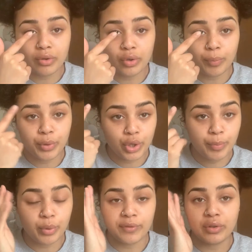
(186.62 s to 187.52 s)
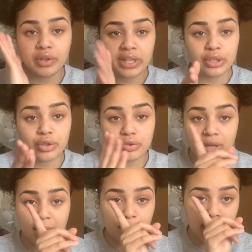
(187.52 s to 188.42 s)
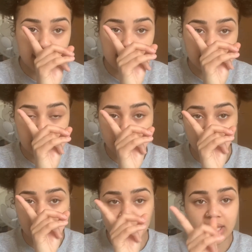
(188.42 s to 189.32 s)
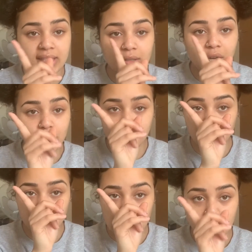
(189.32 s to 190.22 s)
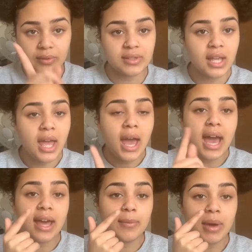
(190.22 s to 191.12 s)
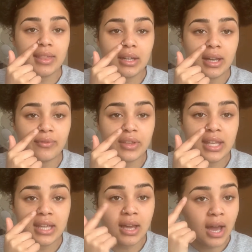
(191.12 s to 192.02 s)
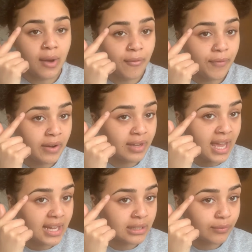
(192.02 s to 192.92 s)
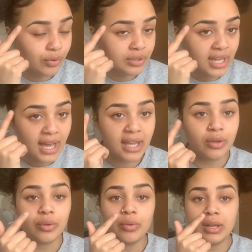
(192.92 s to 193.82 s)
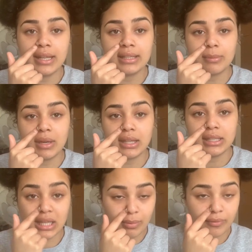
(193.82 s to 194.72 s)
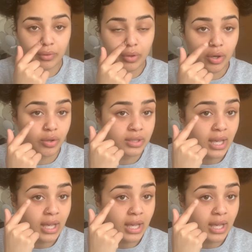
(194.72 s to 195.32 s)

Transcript: your pupil if you're looking straight, but at the tip of the side of your nose. And then at the very end of your tail, it needs to be the tip of your nose,